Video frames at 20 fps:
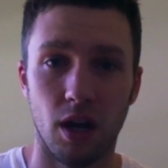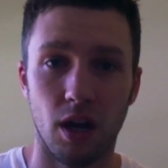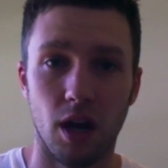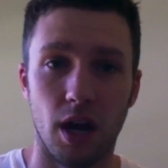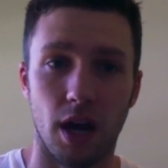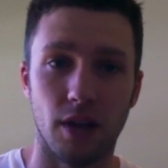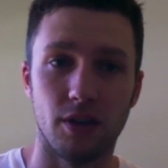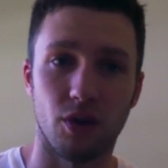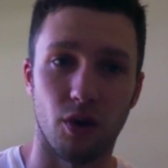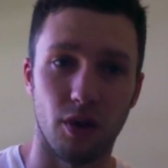
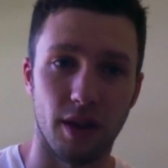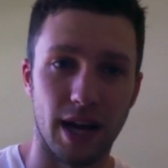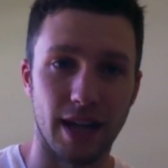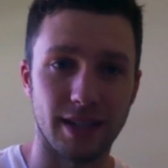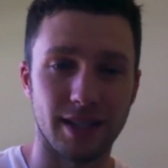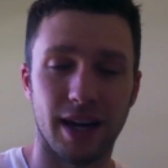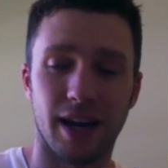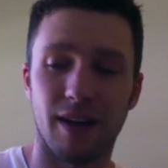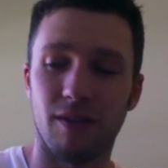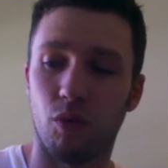And so
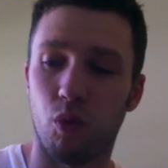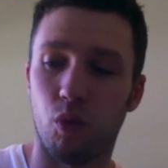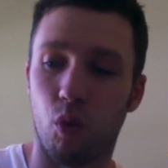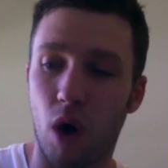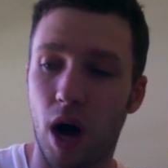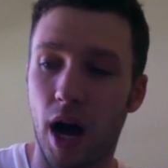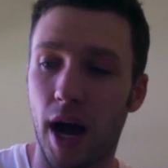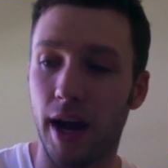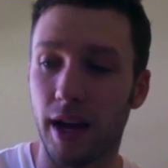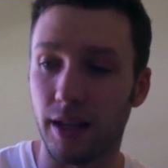that's kind of
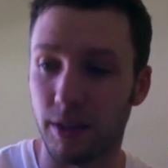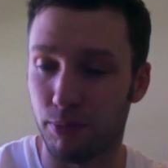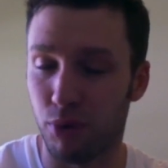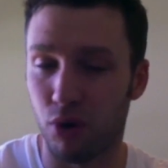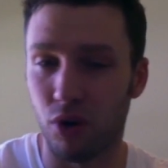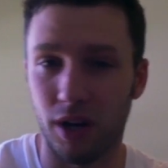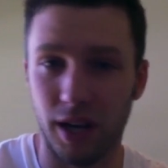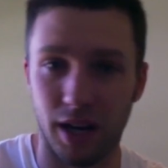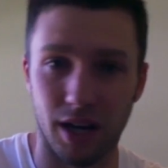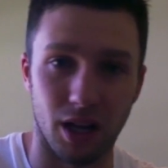why it's
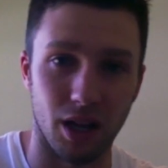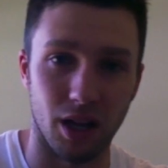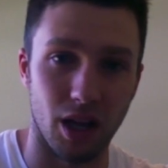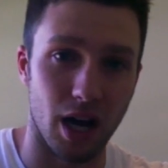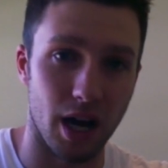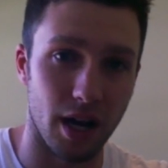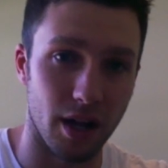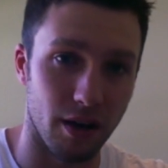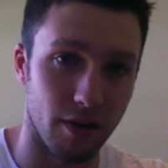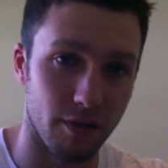put in a
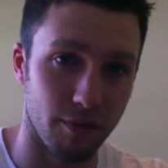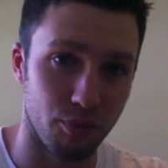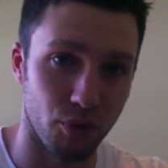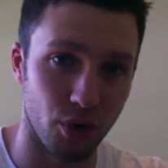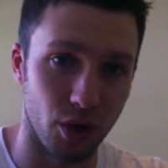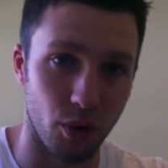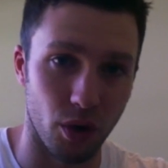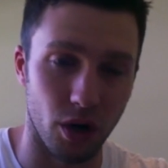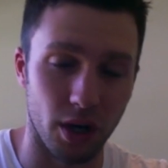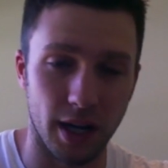lot of
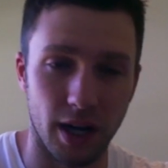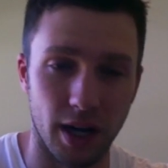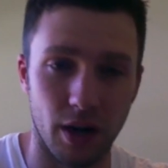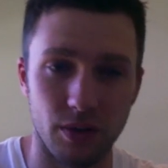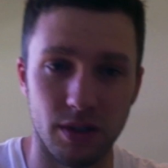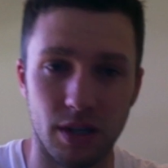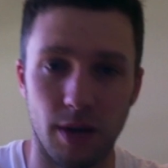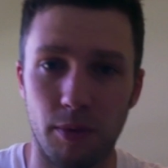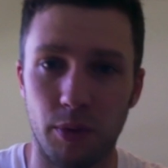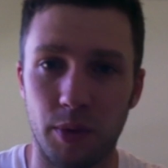pre-workout
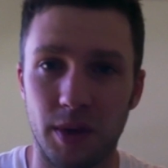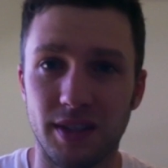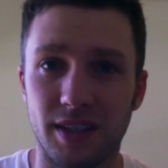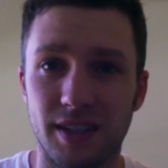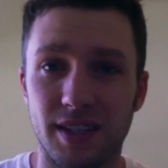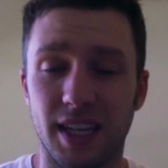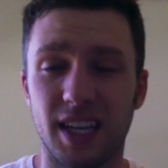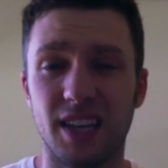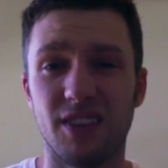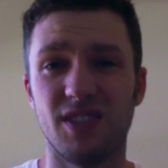supplements,
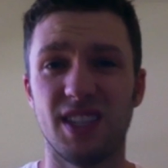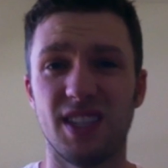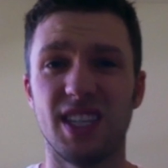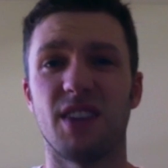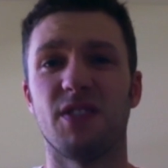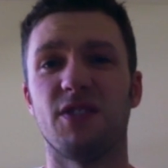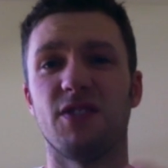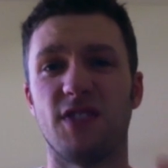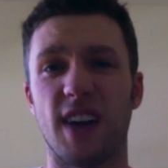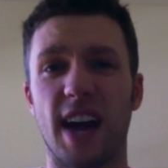is it gives the
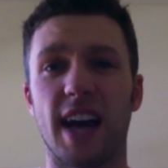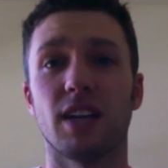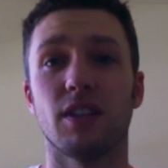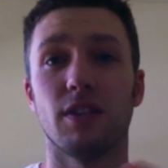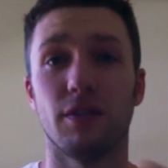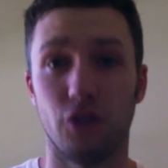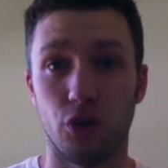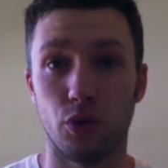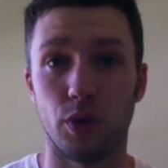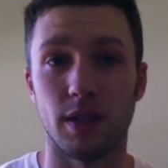effect
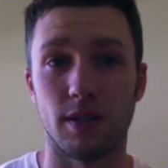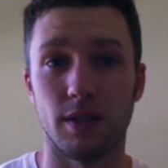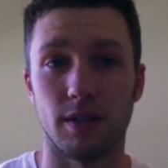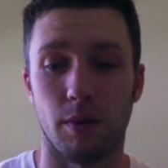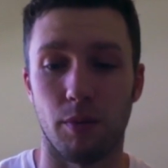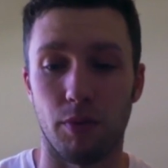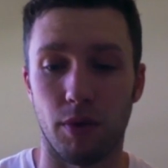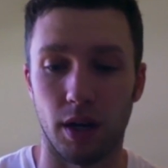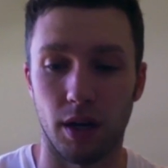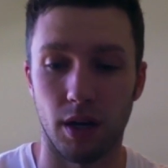of doing
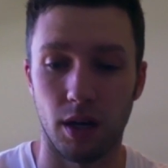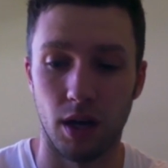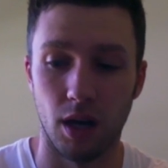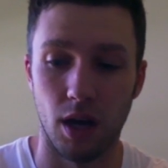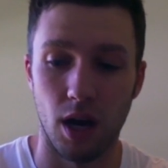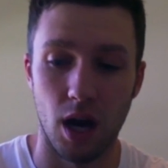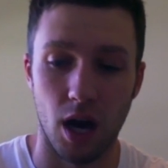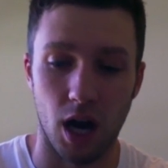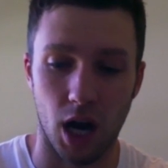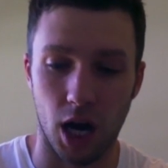something.
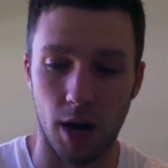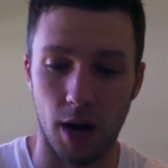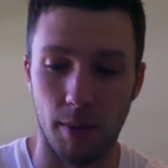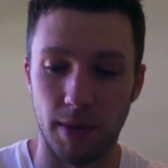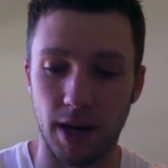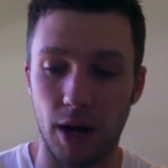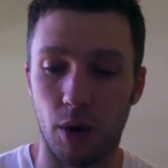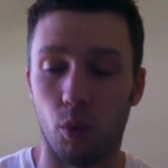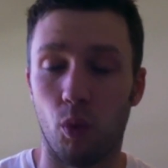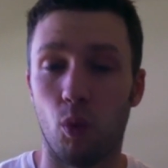
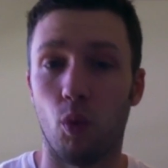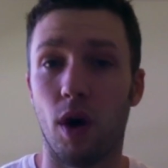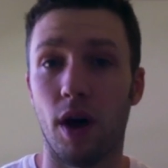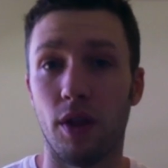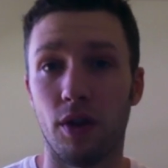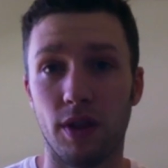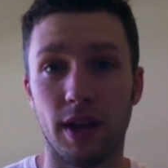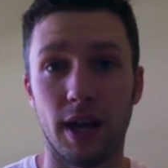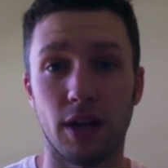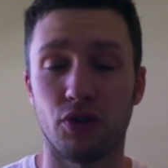Now,
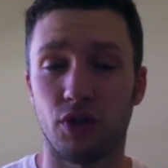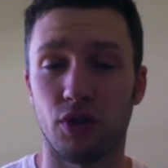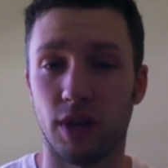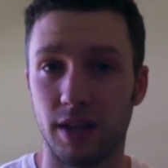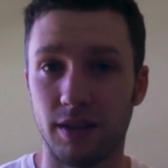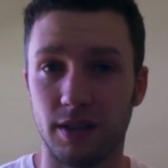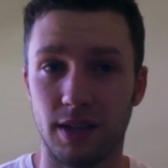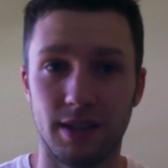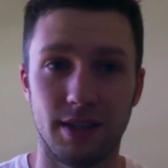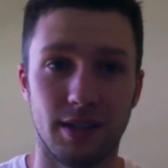whether that
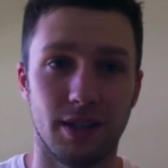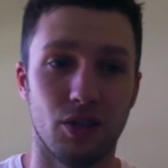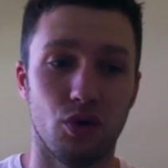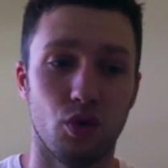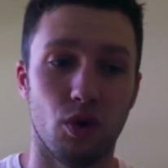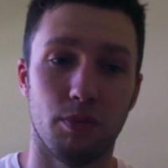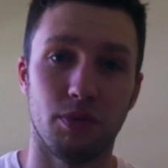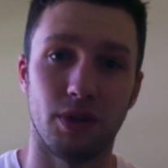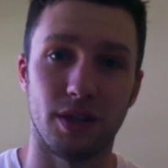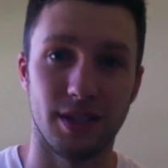translates
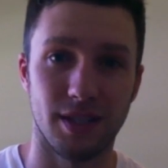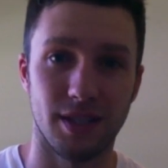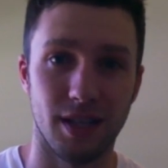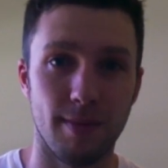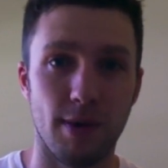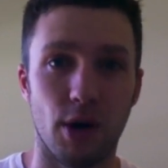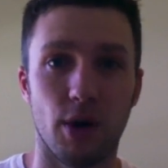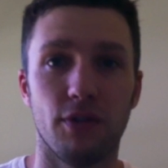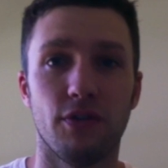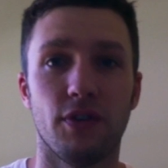into a
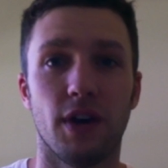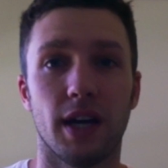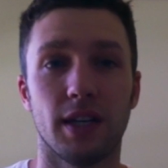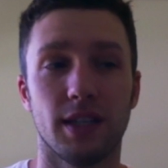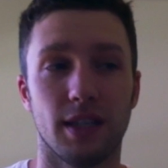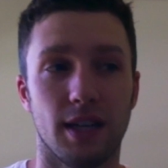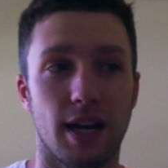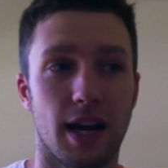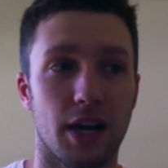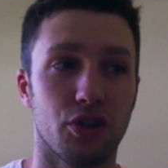placebo
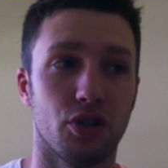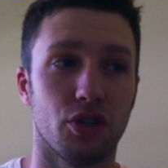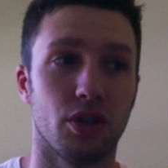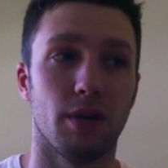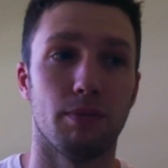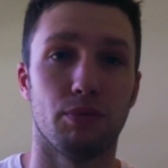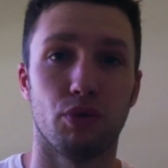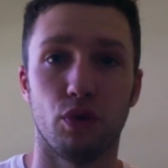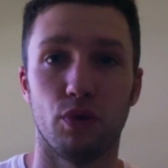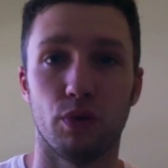effect and actually
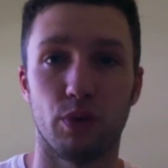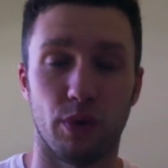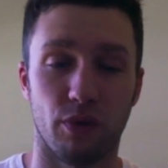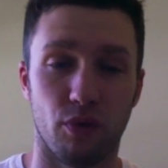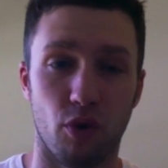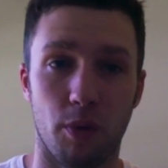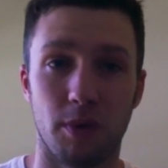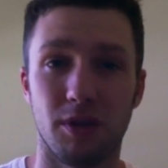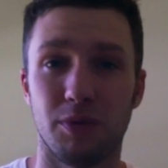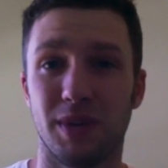improves
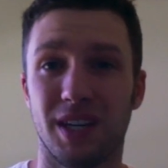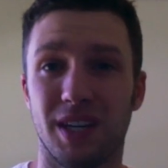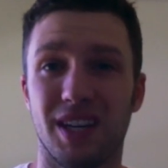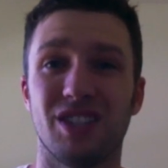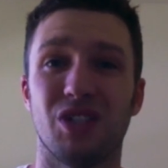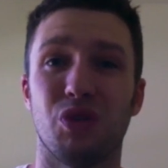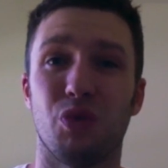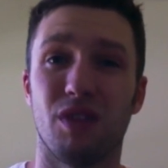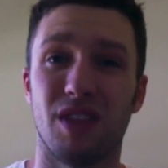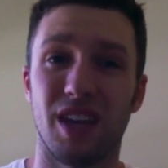performance
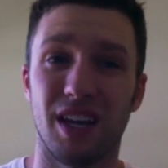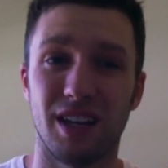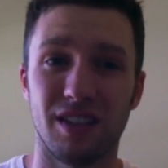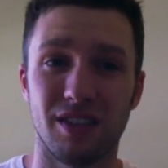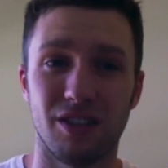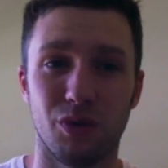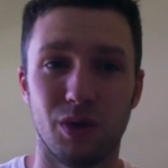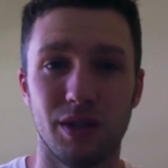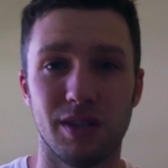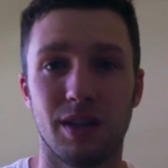because you think
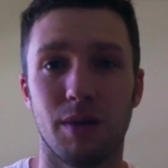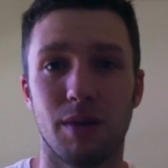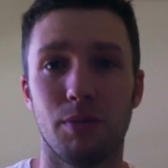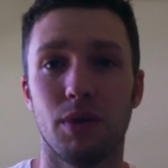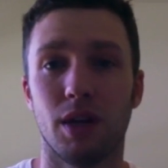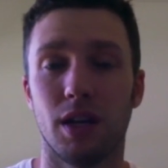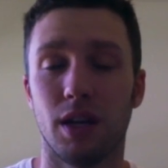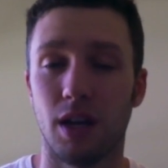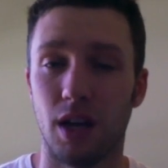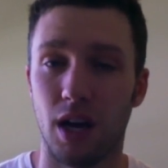it's doing
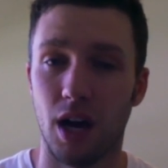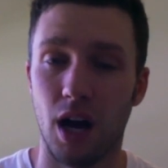something